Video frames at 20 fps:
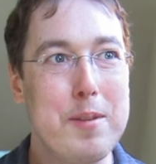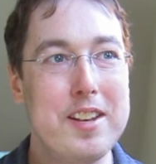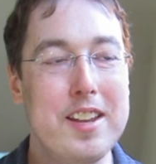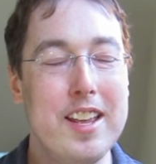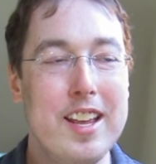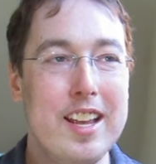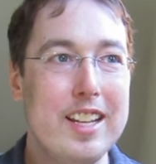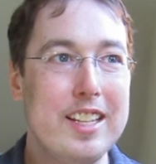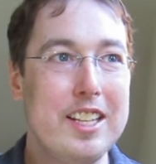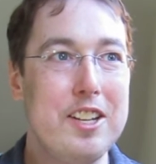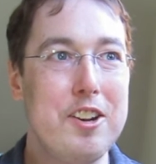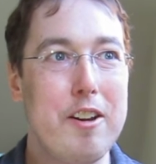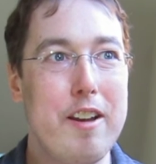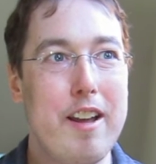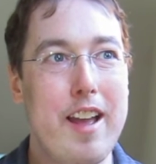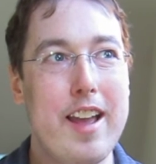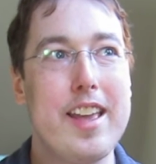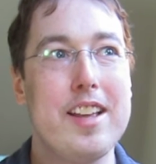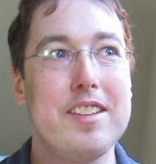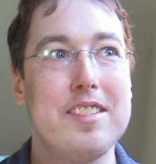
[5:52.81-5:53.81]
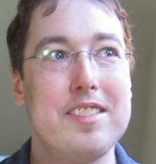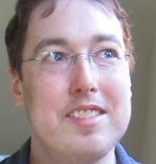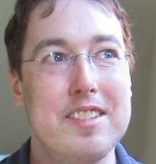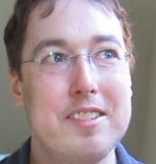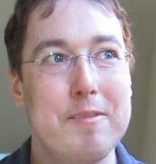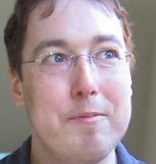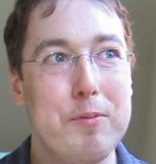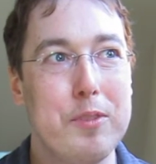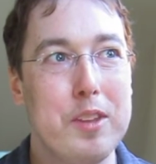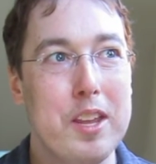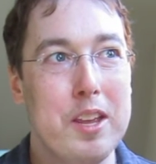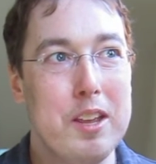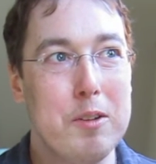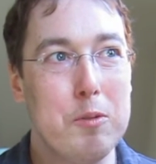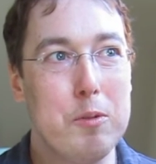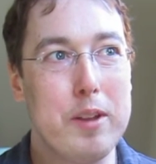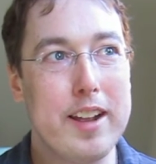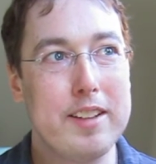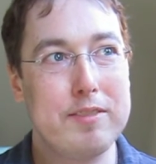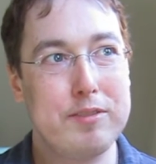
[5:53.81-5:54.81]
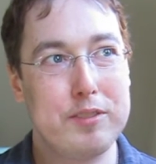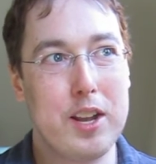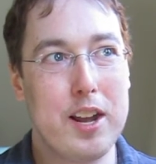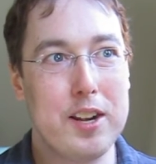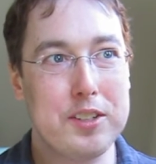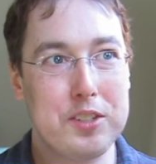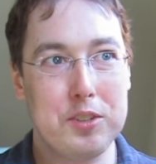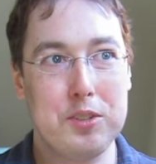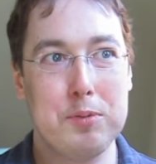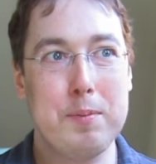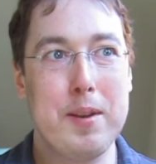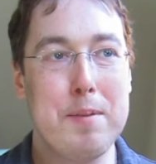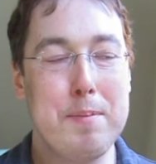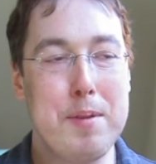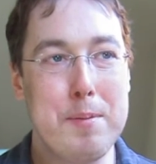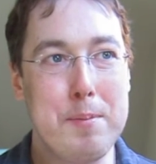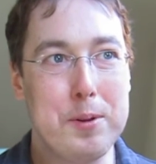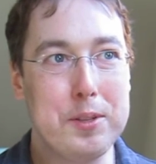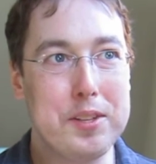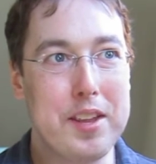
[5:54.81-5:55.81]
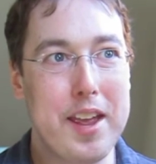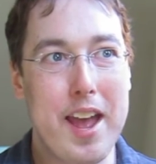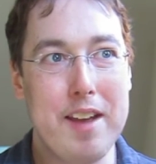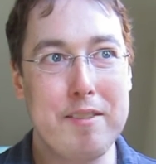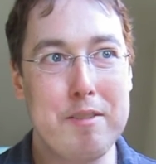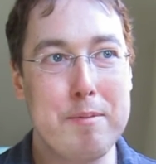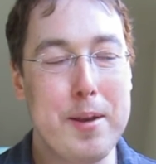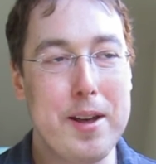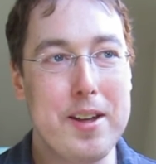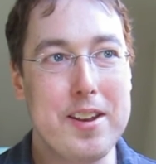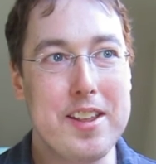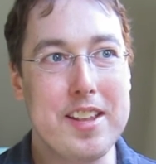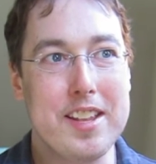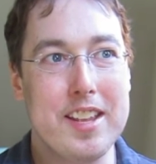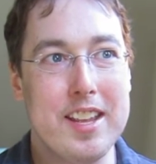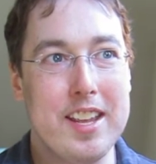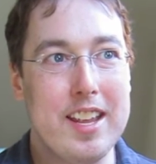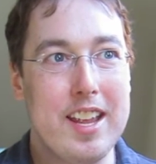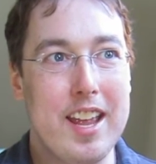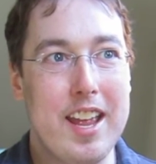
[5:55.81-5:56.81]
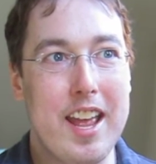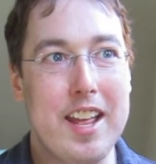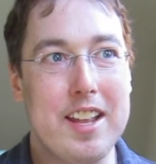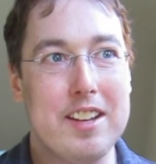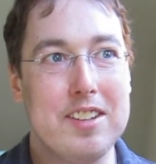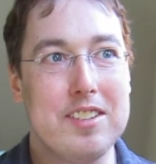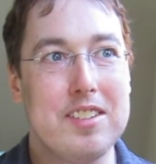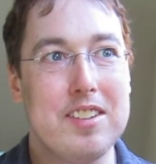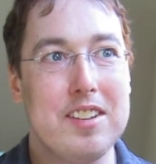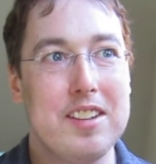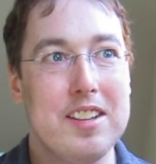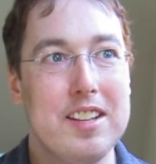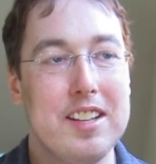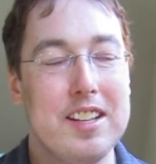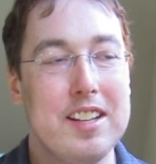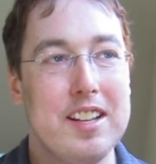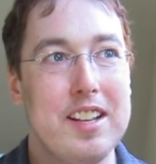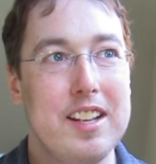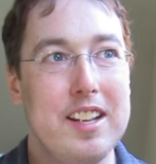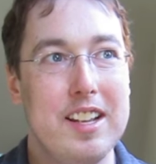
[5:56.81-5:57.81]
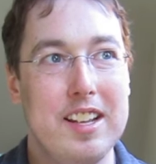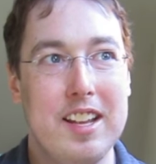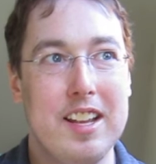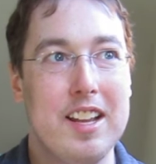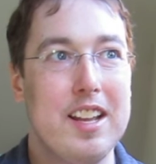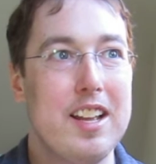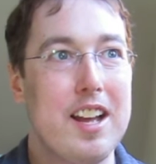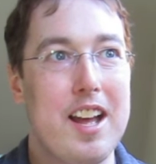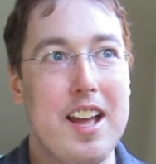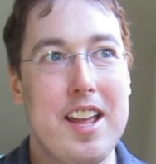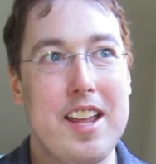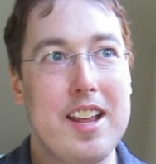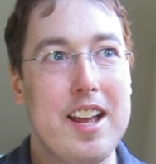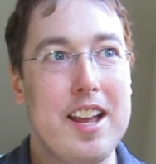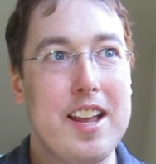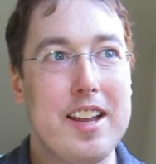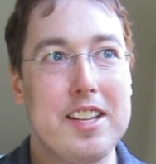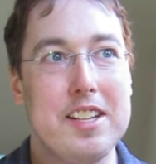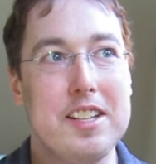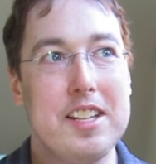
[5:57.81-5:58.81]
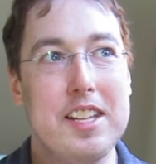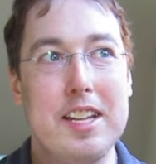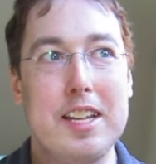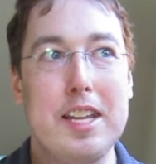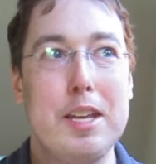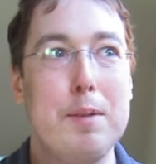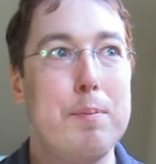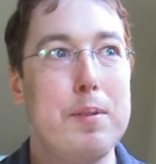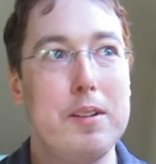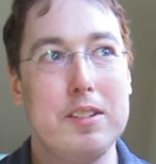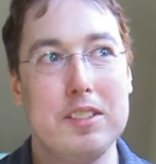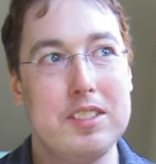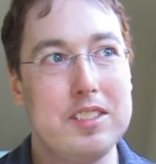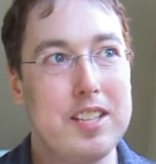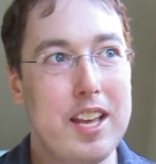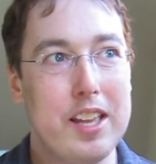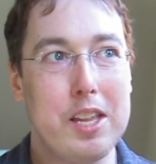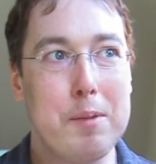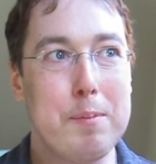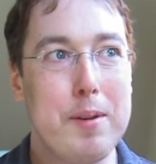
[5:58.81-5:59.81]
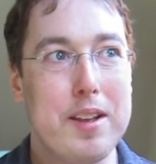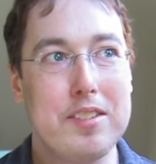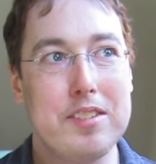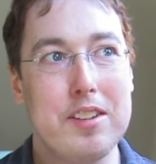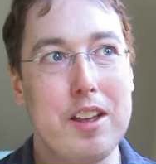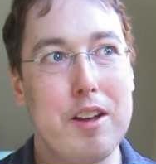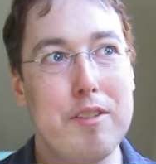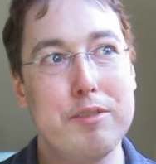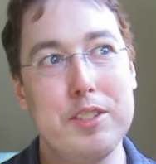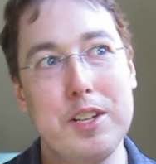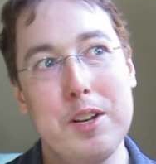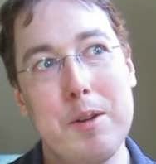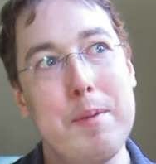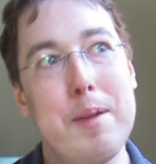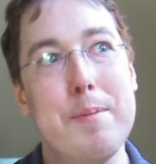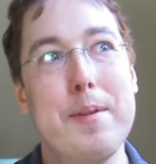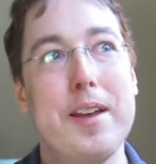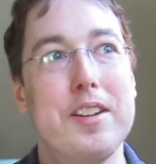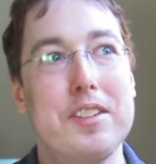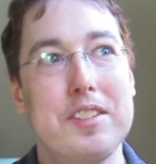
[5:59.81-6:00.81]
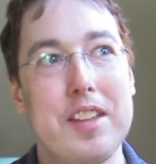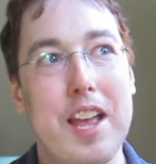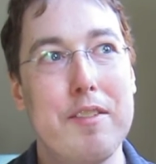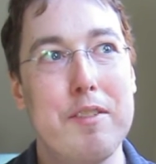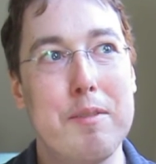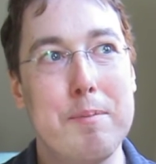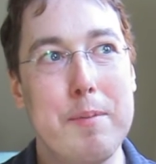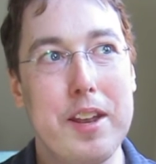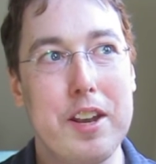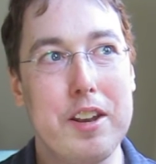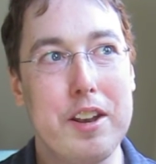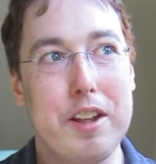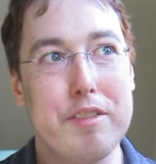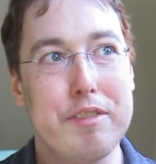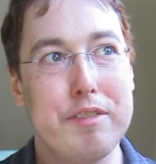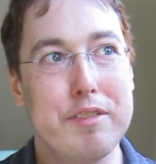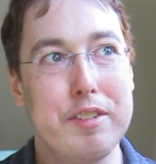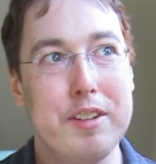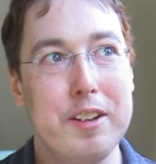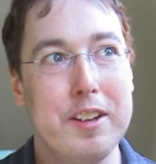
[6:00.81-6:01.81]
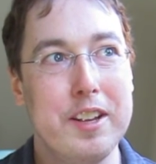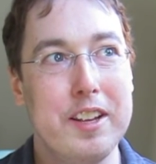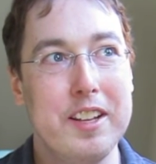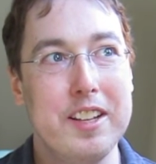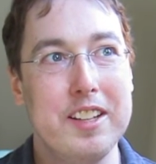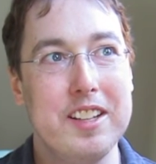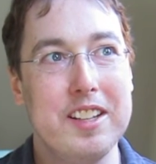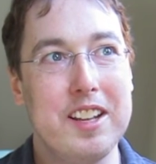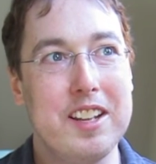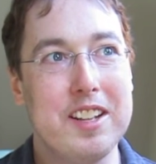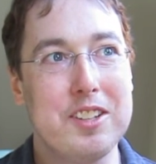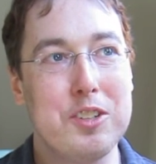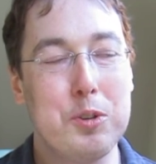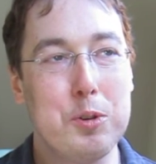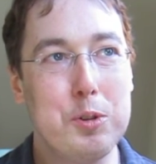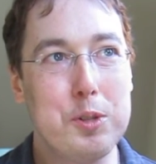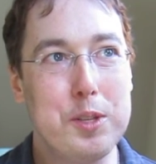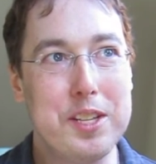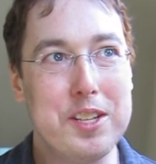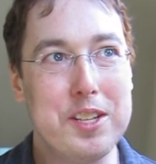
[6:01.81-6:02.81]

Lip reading: And, you know, I guess when I've talked to as many people as I have about it, and I can keep telling myself, you know, maybe I just haven't met enough truly